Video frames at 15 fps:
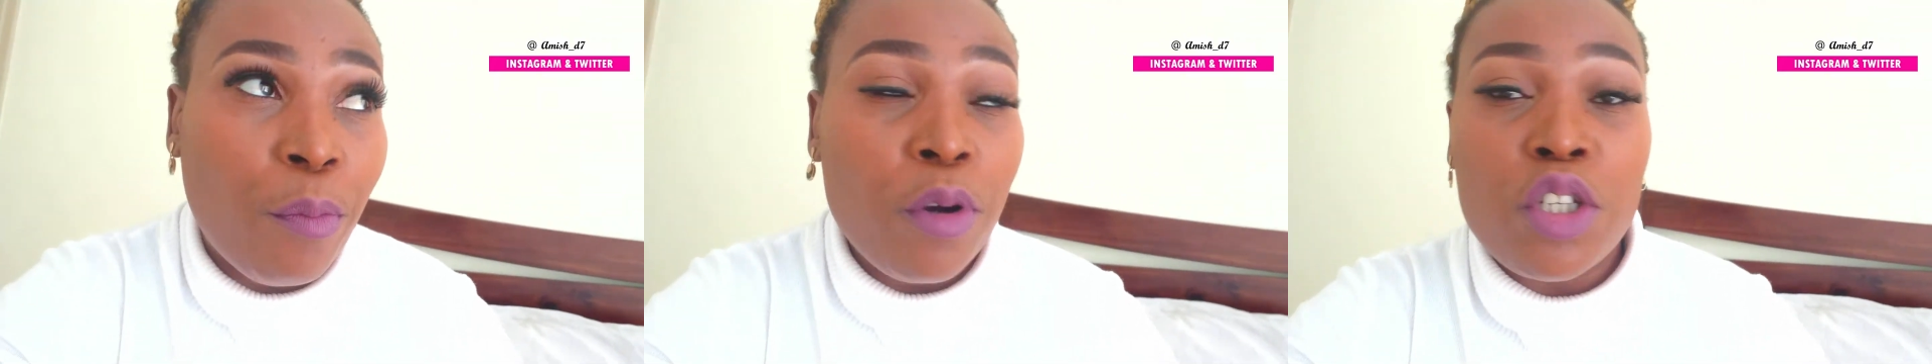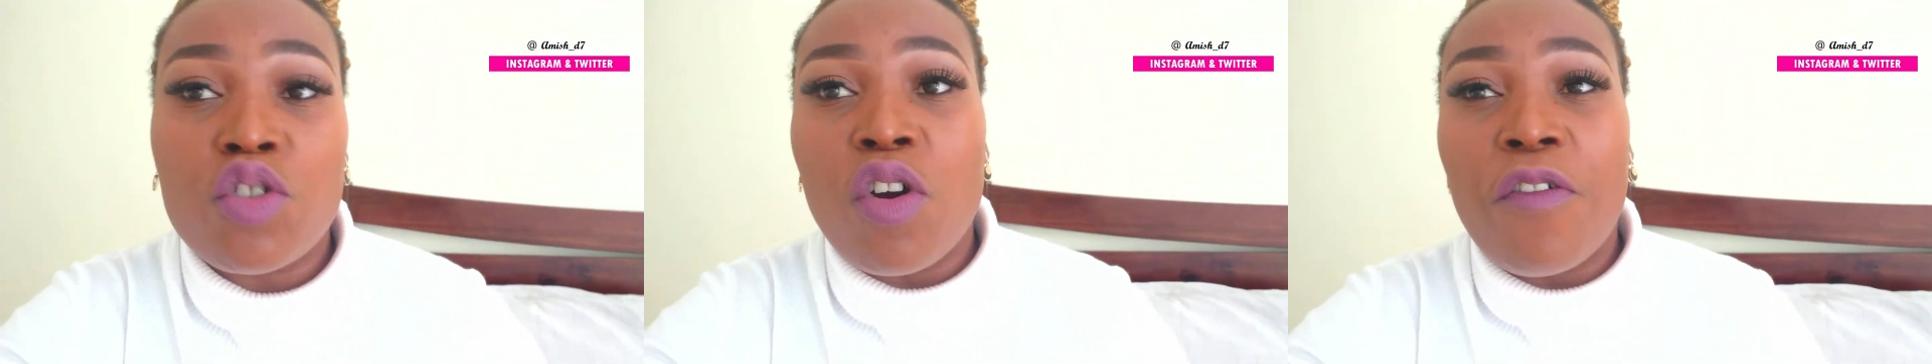
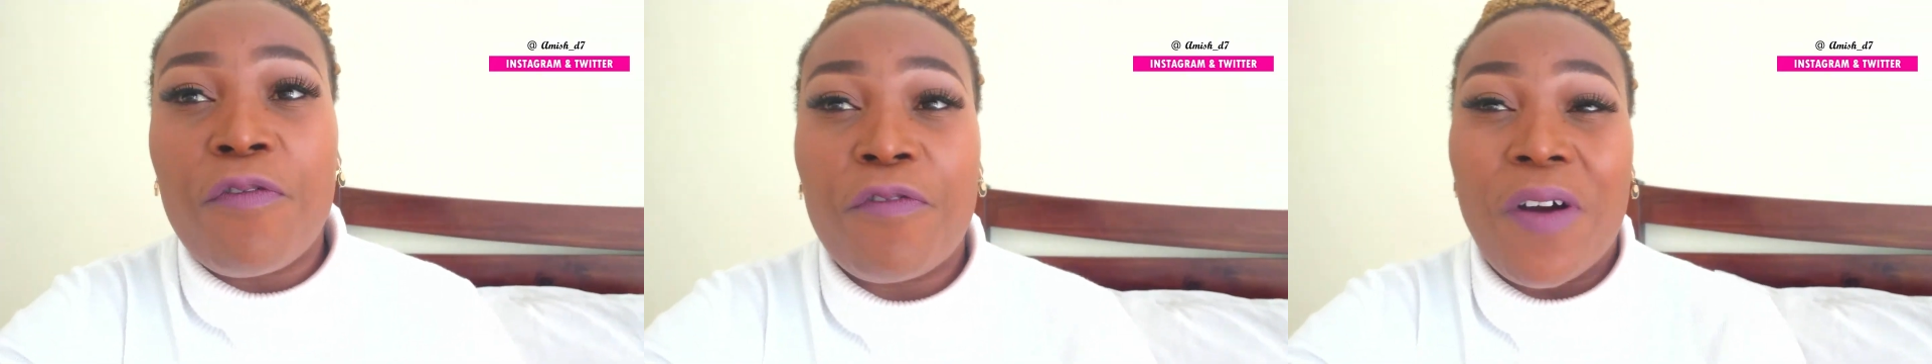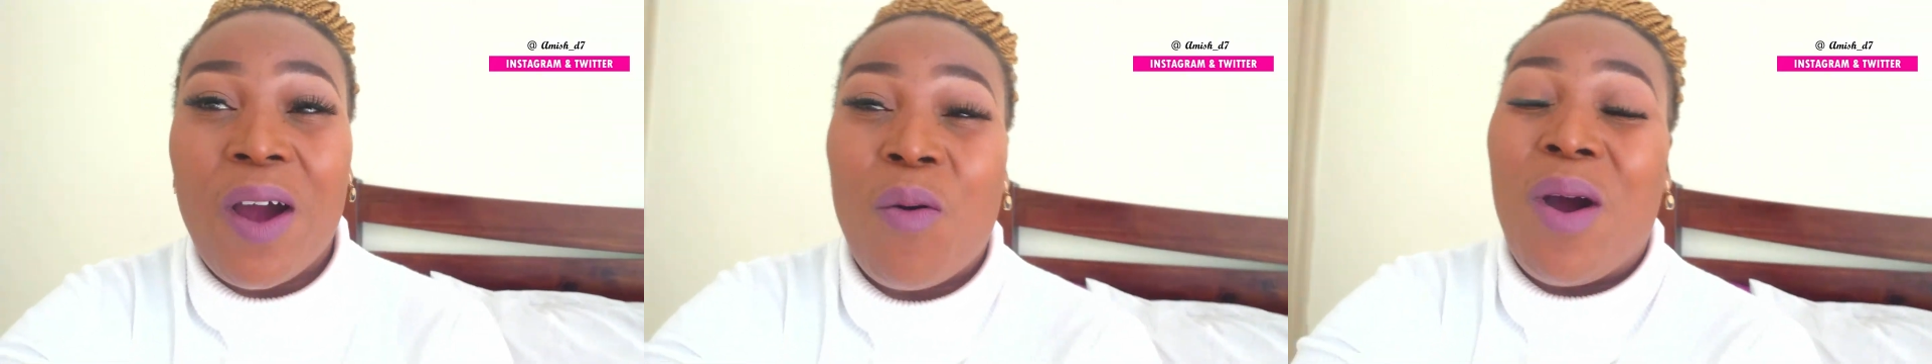most
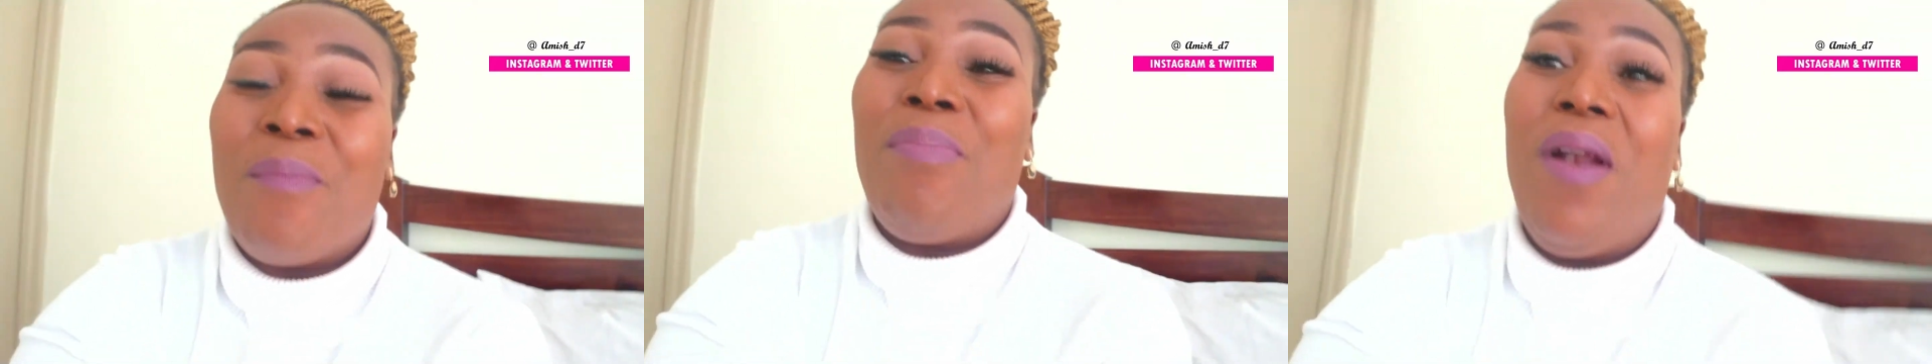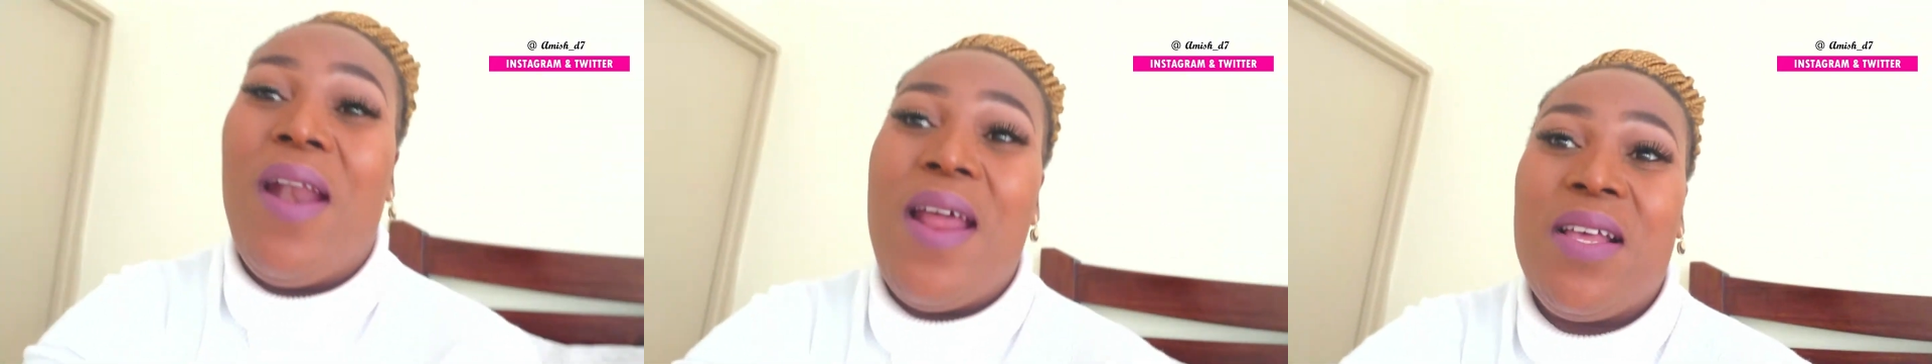of our
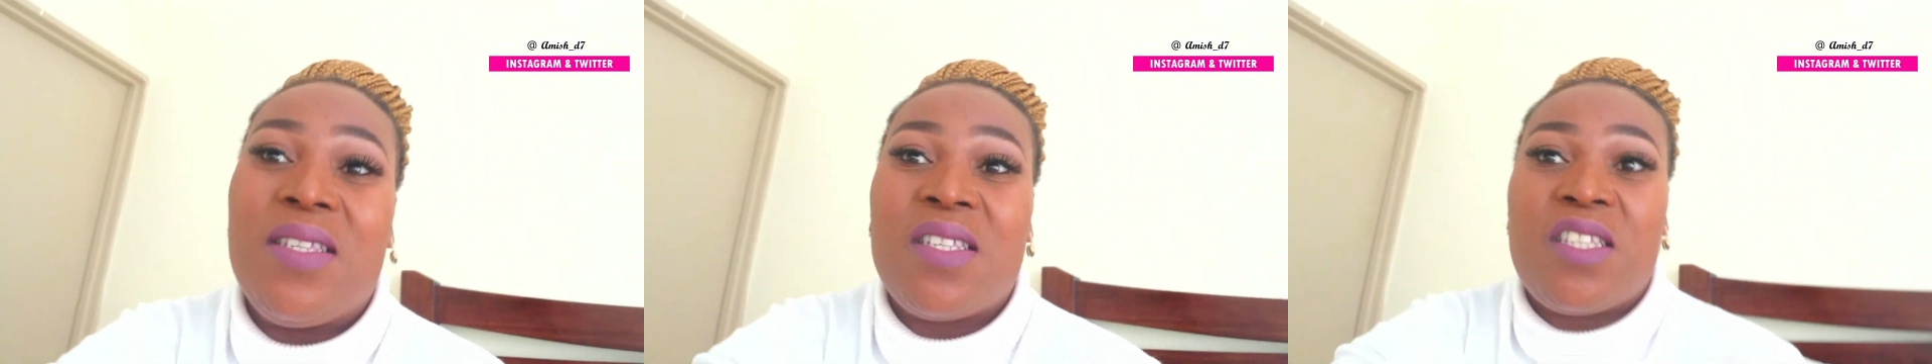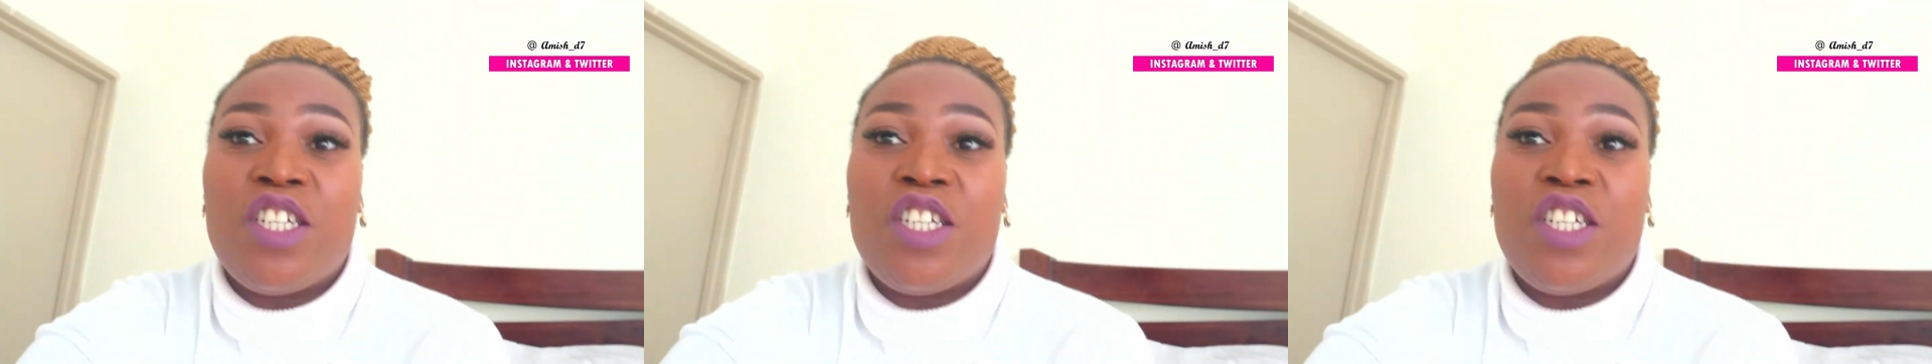plans